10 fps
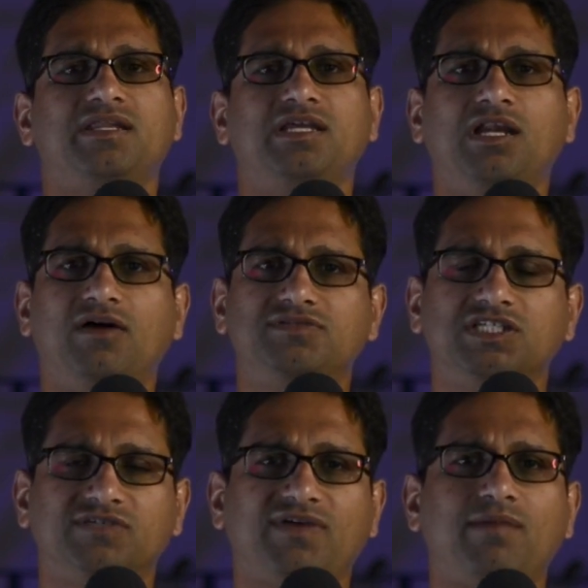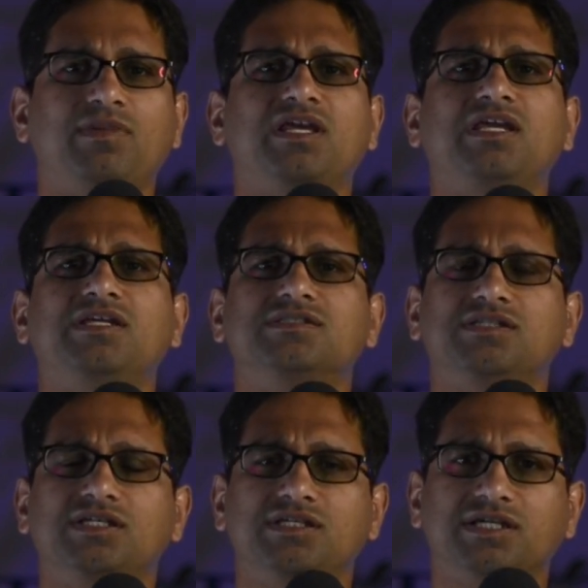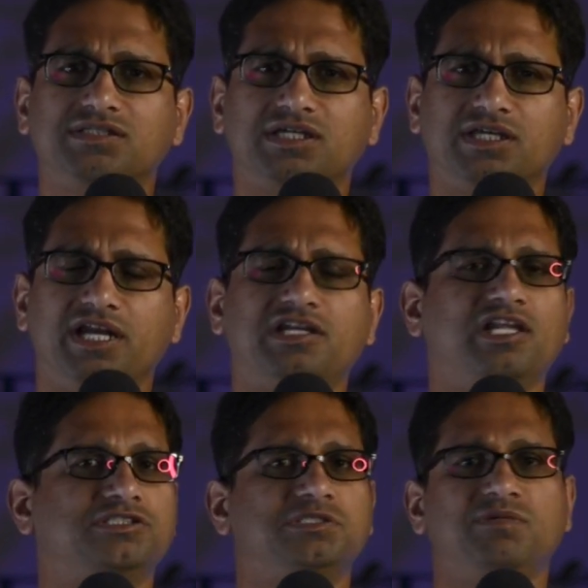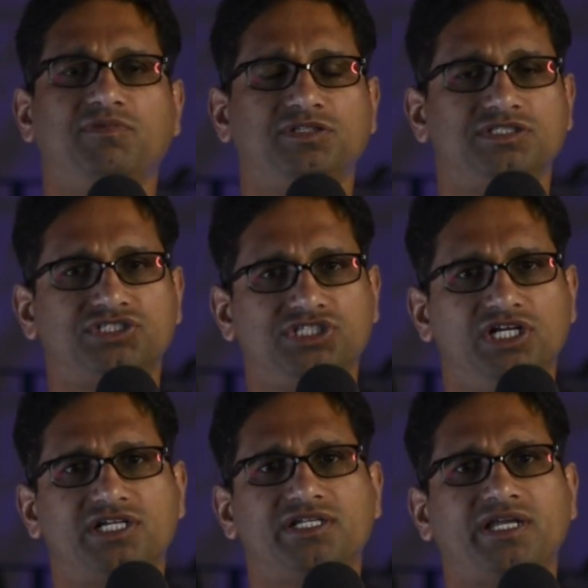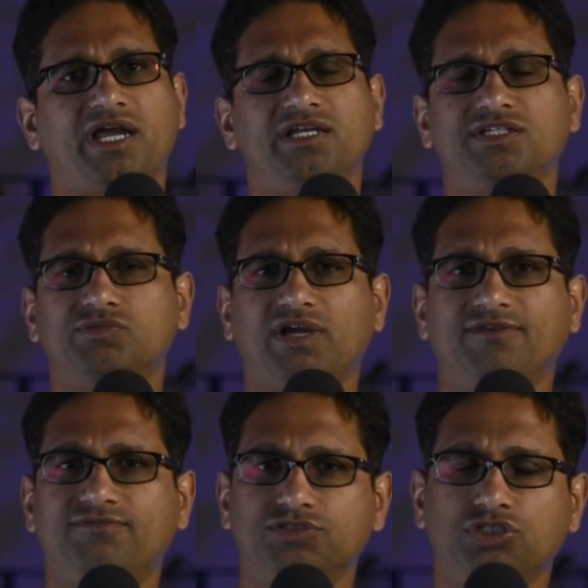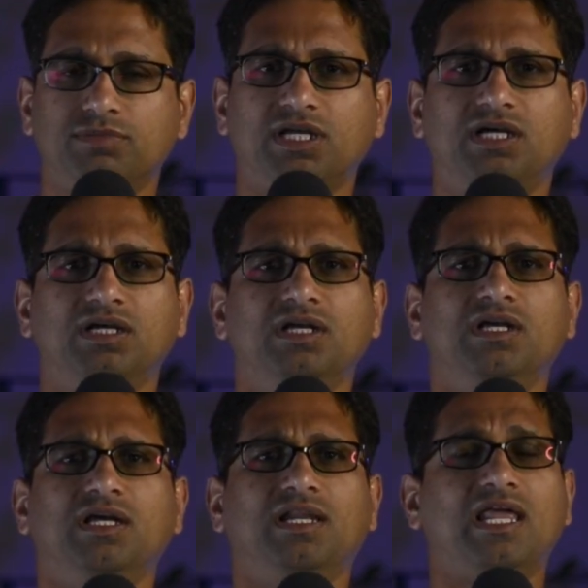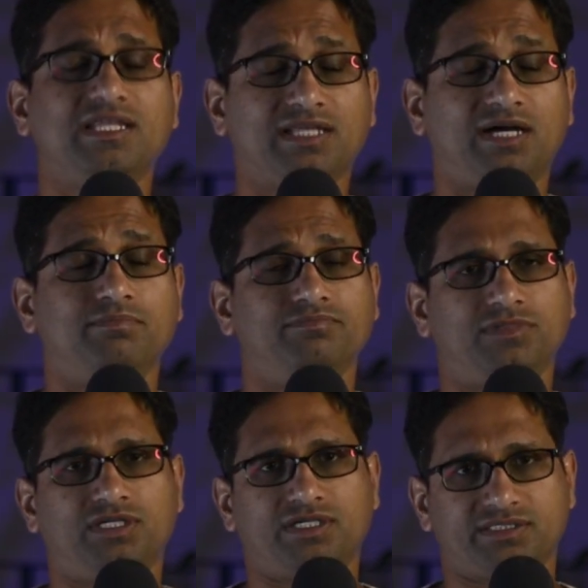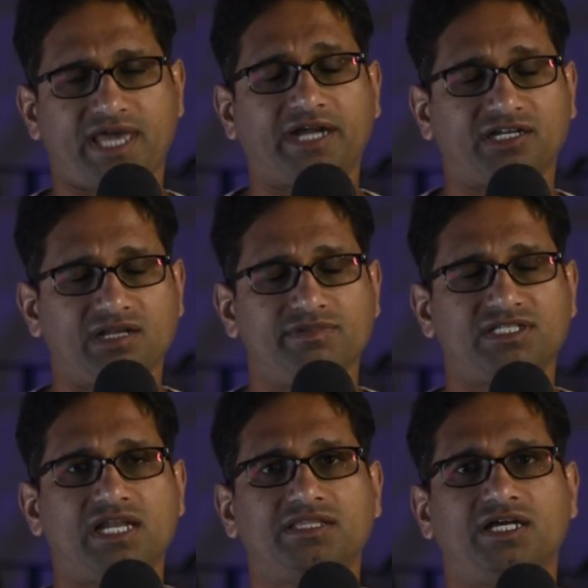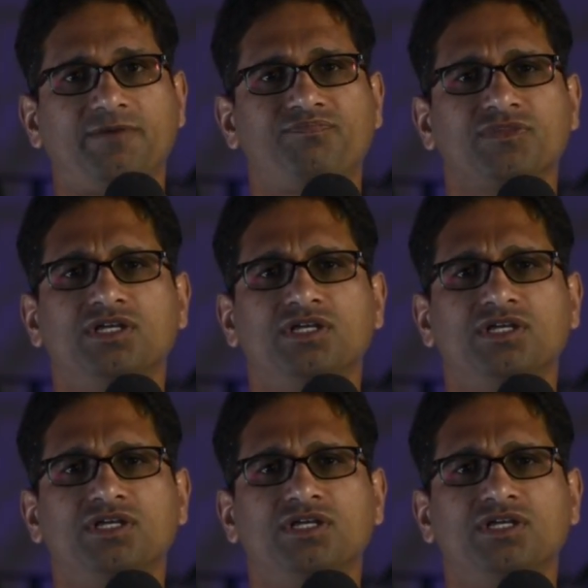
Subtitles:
He loves his family. He has a great relationship with his children and his wife Shobhana. Lalita, character name is Lalita.